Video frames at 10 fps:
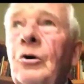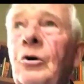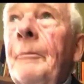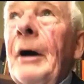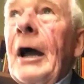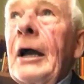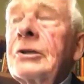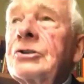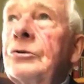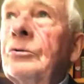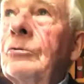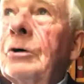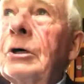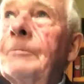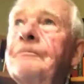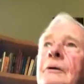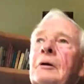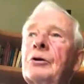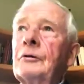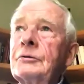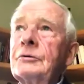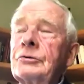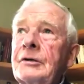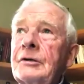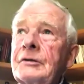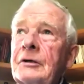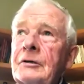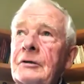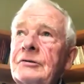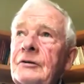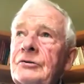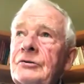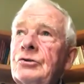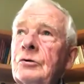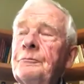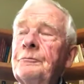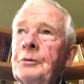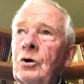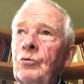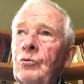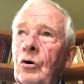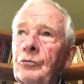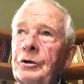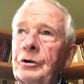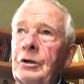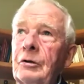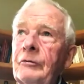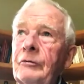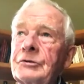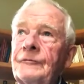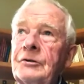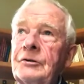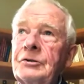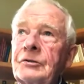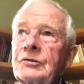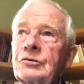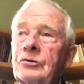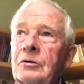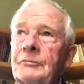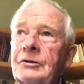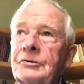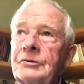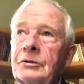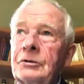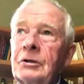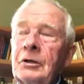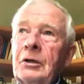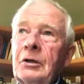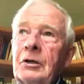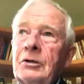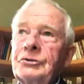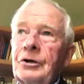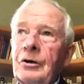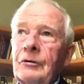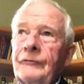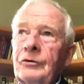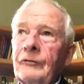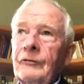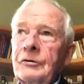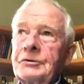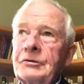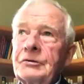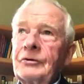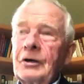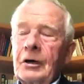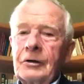a wonderful short essay that Stephen Toop wrote when he was just finishing his term as chair of Universities of Canada. And